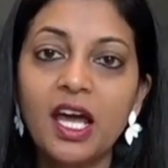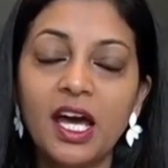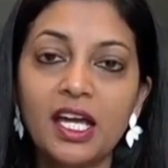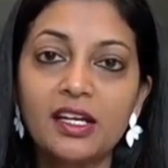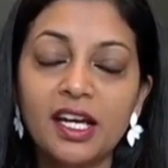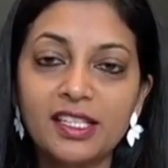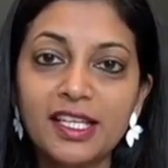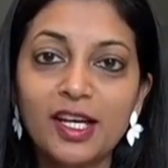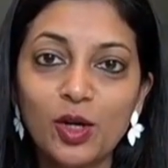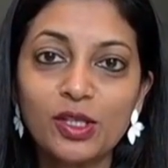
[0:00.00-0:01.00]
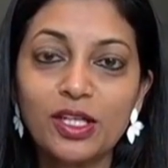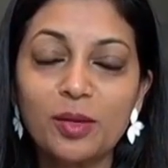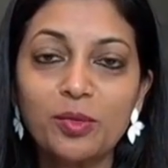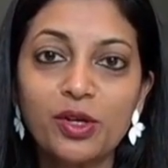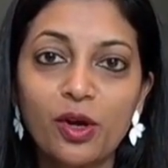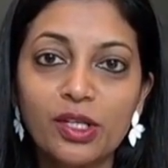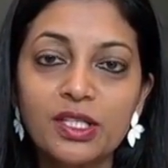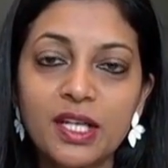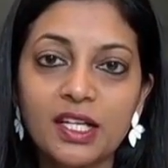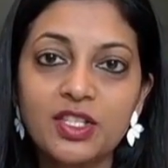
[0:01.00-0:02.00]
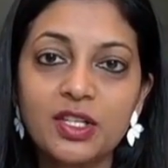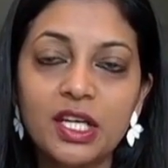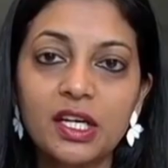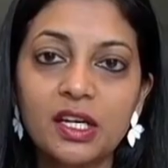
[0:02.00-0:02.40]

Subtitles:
And I think I got the number wrong. It's actually